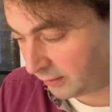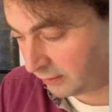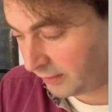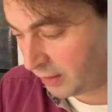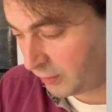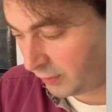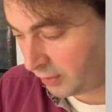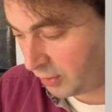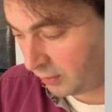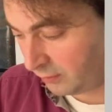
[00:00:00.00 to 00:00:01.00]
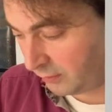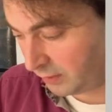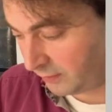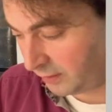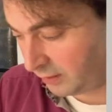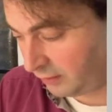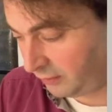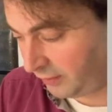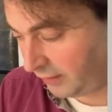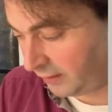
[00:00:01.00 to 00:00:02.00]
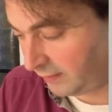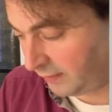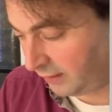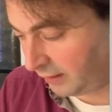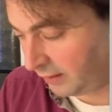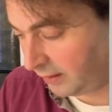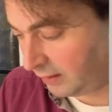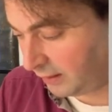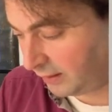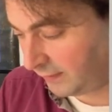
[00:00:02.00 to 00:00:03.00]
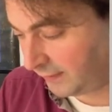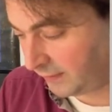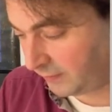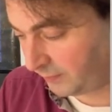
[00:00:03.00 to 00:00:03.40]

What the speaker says: Green's function, where we create and annihilate